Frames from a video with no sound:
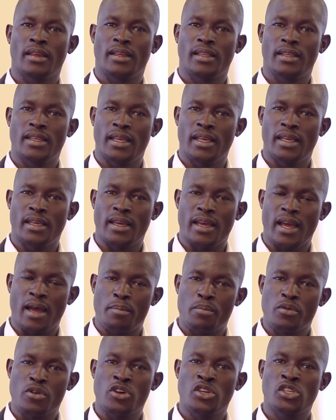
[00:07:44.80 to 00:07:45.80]
the
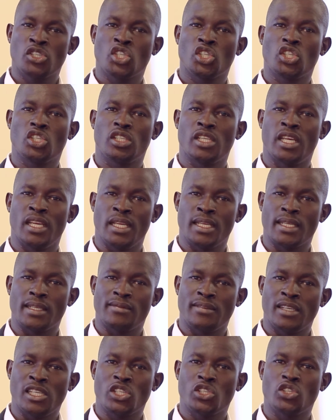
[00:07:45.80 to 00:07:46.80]
approach, the
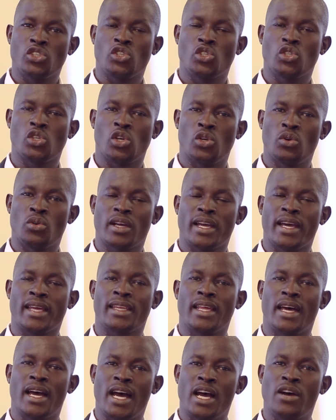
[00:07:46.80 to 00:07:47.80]
intervention should look at
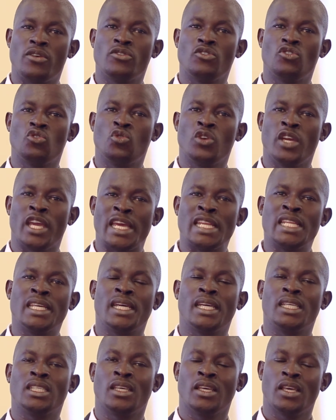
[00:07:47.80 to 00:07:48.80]
how do we
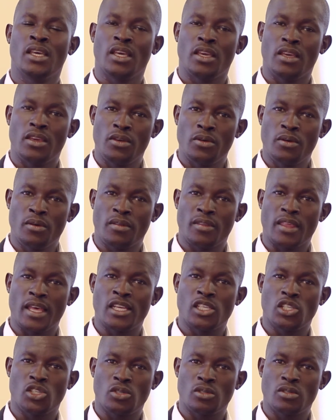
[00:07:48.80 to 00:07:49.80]
engage youth
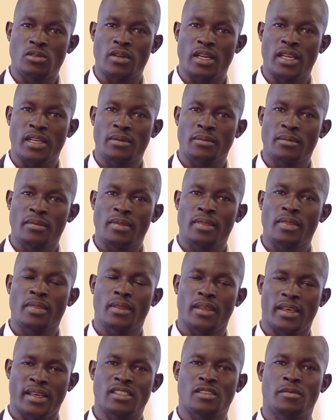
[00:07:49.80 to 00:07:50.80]
and children,
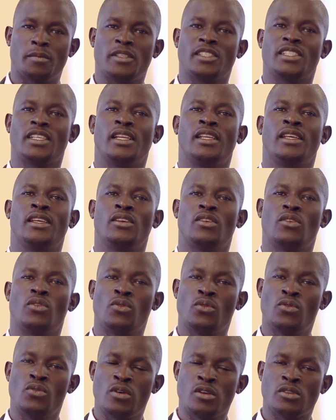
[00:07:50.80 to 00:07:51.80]
especially
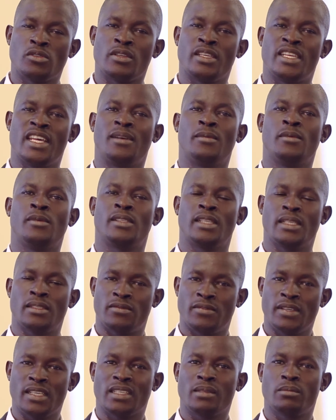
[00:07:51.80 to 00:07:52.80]
who also doubles as
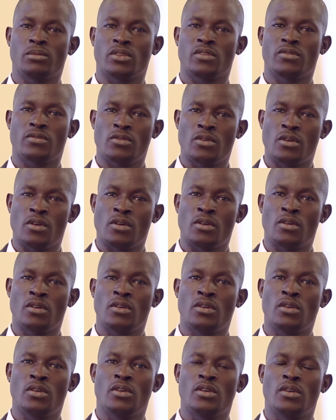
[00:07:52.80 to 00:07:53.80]
victims of war,
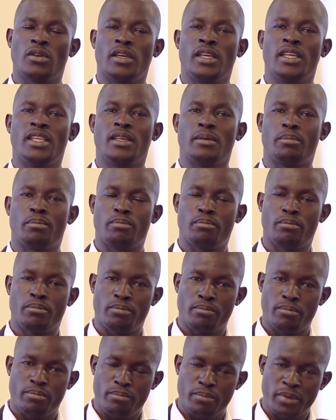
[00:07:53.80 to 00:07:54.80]
in the
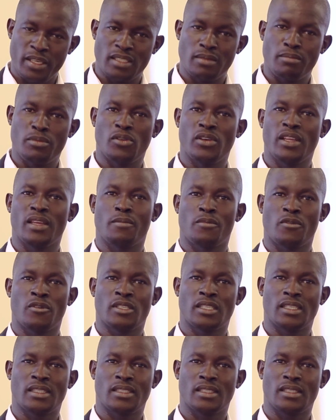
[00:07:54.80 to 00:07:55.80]
peace-building
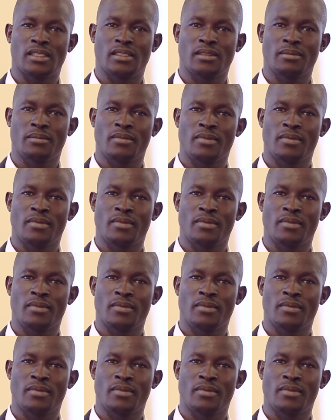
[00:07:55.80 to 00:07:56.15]
processes.